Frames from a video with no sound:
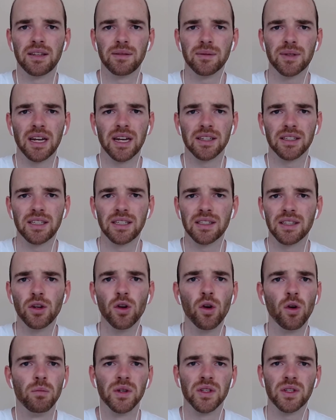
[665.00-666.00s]
them down to these
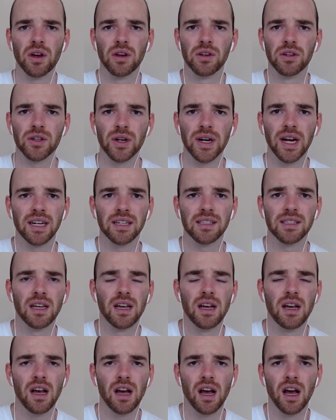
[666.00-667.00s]
enormous contracts
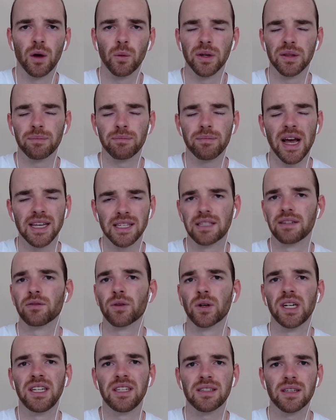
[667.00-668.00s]
with massive
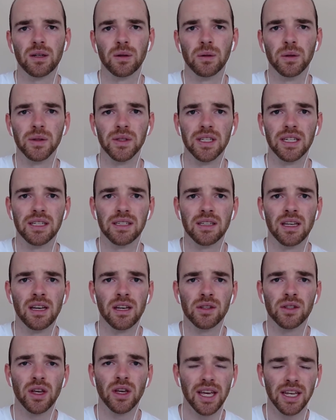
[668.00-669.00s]
release clauses.
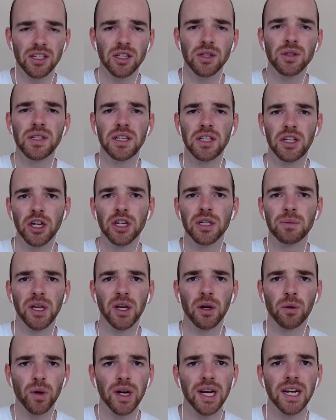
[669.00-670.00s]
So Guendouzi could be
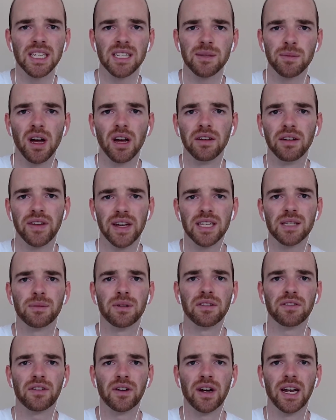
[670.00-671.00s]
a really smart
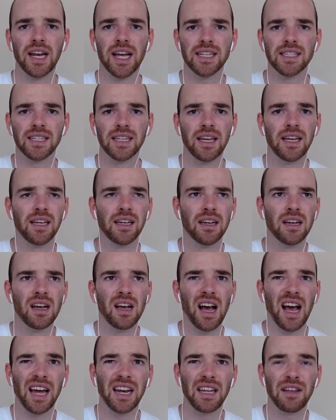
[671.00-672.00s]
investment for Atleti,
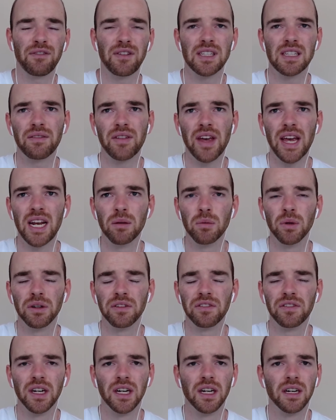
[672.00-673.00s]
and if he's available
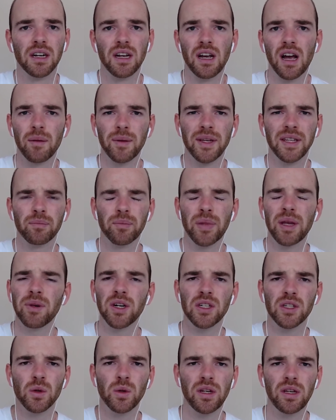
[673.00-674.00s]
people
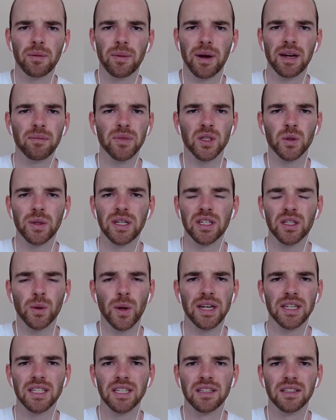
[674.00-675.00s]
are talking about between
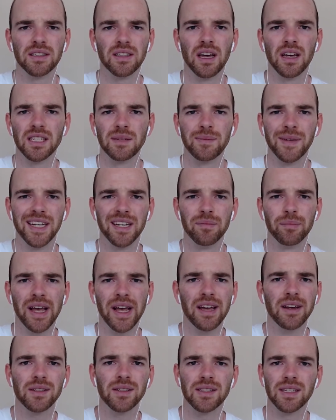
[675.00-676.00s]
20 and 30 million
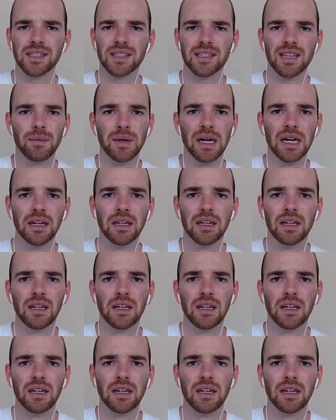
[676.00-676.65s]
pounds this summer,